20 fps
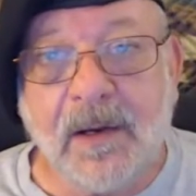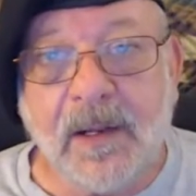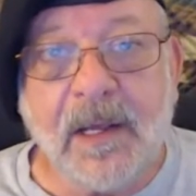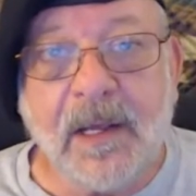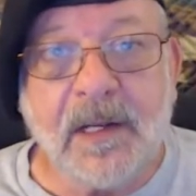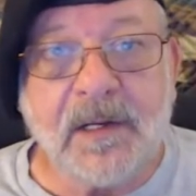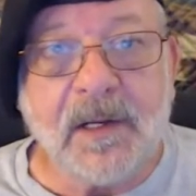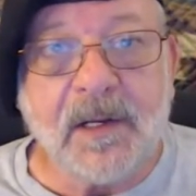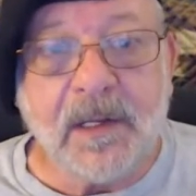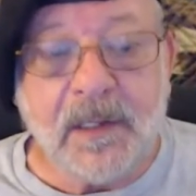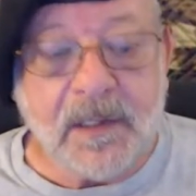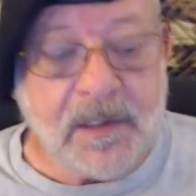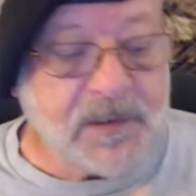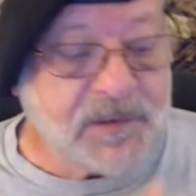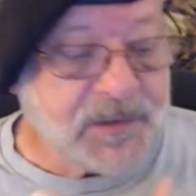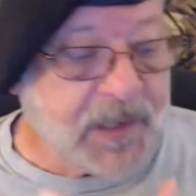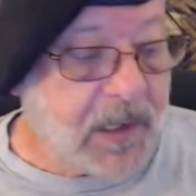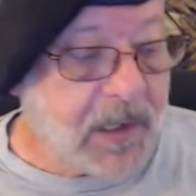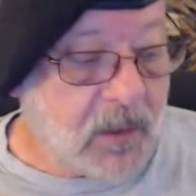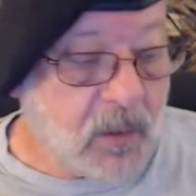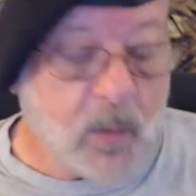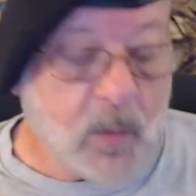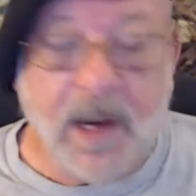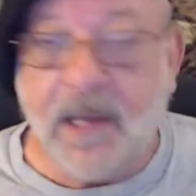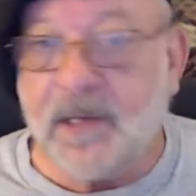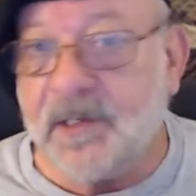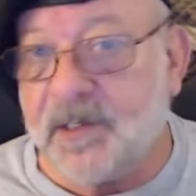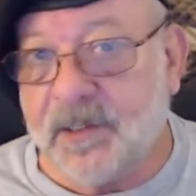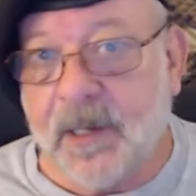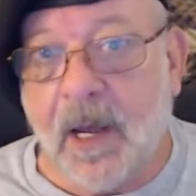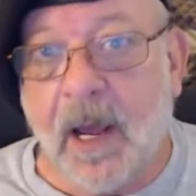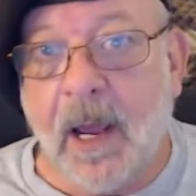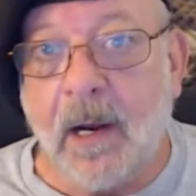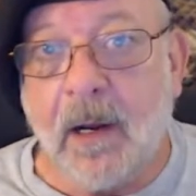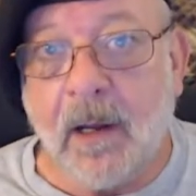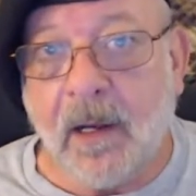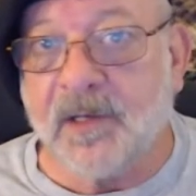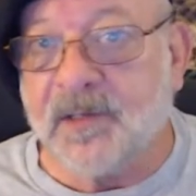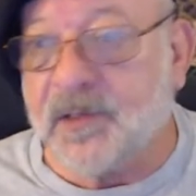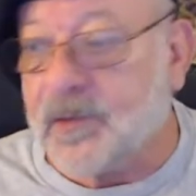it is a great side
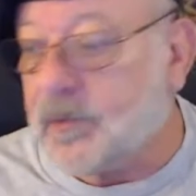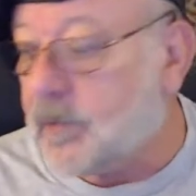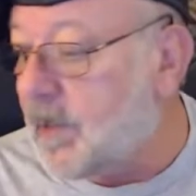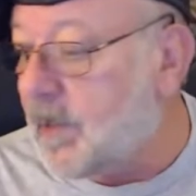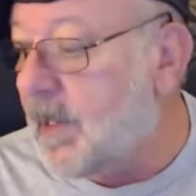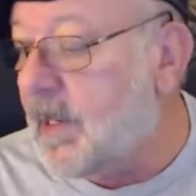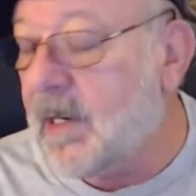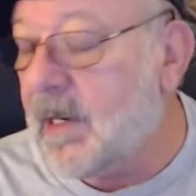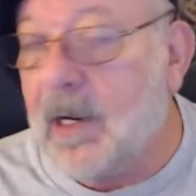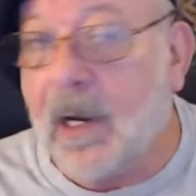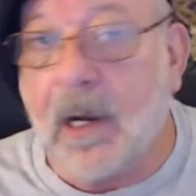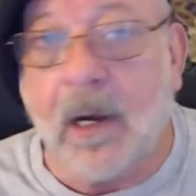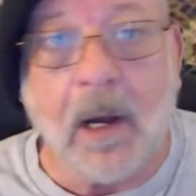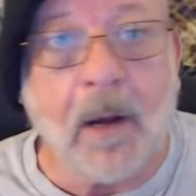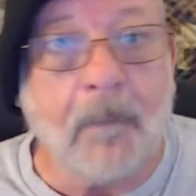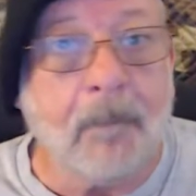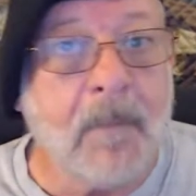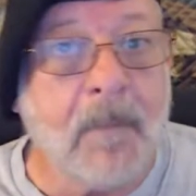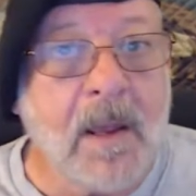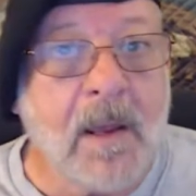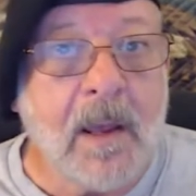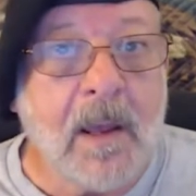hustle income.